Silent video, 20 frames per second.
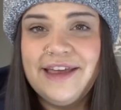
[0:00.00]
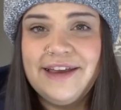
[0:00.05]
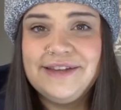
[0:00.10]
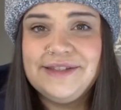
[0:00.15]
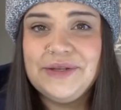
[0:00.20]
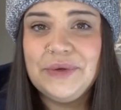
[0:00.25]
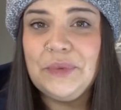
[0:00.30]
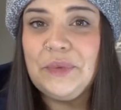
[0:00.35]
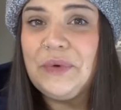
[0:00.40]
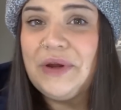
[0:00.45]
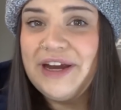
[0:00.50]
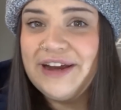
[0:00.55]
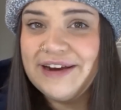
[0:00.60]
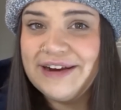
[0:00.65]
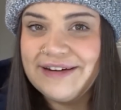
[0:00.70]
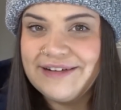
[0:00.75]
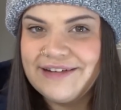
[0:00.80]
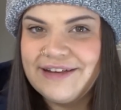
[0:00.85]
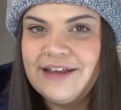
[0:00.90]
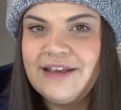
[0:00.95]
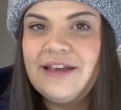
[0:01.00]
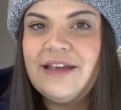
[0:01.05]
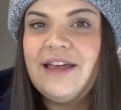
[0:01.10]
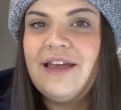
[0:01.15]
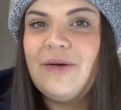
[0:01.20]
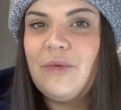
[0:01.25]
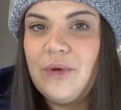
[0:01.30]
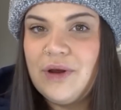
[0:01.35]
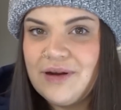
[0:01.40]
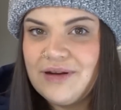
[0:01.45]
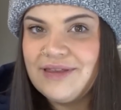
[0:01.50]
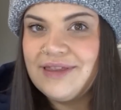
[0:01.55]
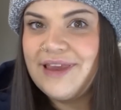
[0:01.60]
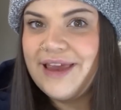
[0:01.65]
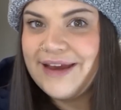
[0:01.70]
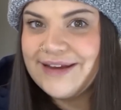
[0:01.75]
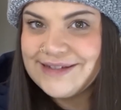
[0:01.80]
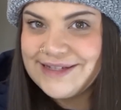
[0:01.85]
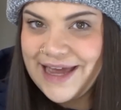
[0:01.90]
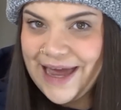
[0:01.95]
things are weird. Weird
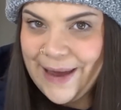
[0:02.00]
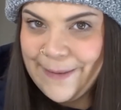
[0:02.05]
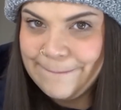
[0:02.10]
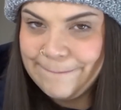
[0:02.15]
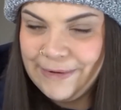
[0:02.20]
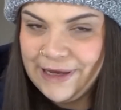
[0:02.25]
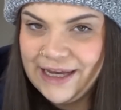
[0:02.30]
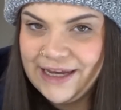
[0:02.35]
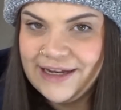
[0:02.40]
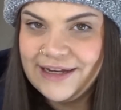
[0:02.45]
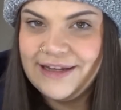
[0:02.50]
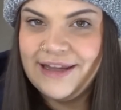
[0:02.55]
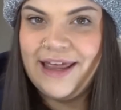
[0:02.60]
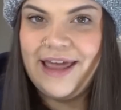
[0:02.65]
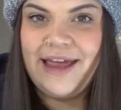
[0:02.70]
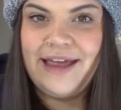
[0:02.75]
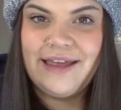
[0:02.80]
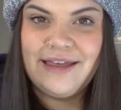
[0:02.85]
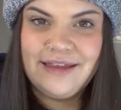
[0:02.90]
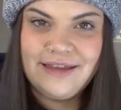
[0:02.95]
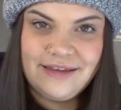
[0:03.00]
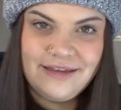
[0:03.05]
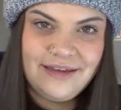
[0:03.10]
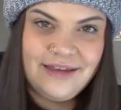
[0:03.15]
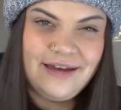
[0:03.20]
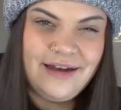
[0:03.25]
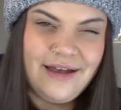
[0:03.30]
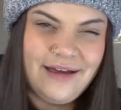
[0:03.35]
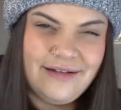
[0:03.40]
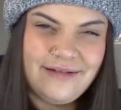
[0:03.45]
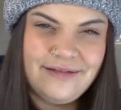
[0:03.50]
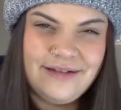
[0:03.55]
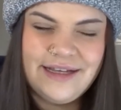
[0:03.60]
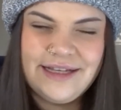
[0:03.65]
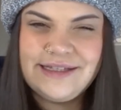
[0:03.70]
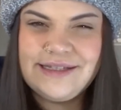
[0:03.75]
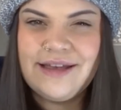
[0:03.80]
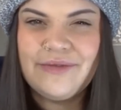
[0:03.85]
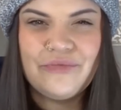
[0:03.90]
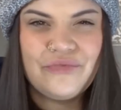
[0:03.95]
things happen. Like you know,
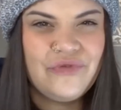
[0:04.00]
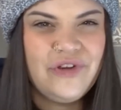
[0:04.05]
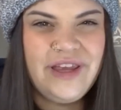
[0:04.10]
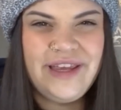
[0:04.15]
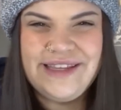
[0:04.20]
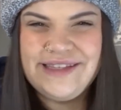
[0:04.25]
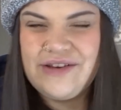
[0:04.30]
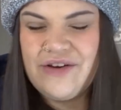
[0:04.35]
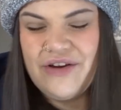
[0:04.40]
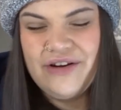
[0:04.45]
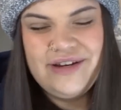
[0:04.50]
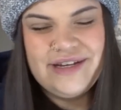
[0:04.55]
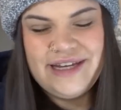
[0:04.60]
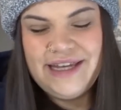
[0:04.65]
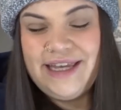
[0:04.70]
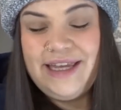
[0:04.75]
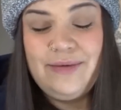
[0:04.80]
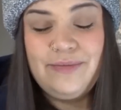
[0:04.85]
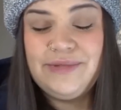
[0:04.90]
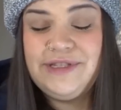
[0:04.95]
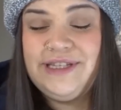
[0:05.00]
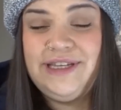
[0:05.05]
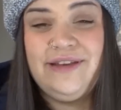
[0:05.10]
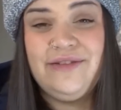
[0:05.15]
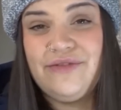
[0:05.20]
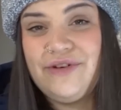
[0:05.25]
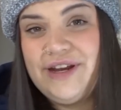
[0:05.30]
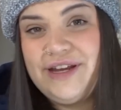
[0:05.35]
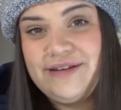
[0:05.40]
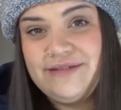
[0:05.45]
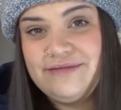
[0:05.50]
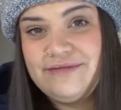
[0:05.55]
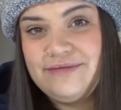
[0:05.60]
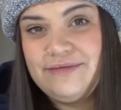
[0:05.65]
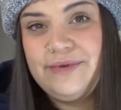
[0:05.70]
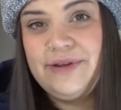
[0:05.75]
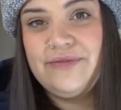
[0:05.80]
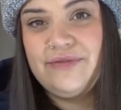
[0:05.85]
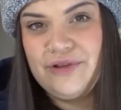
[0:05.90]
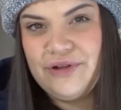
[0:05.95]
it's it's hard to keep secret.
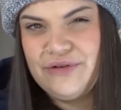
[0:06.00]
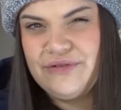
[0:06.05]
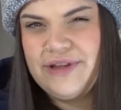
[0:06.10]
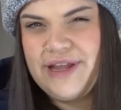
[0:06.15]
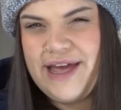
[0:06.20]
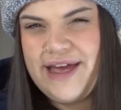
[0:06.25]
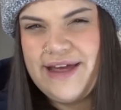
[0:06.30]
We've learned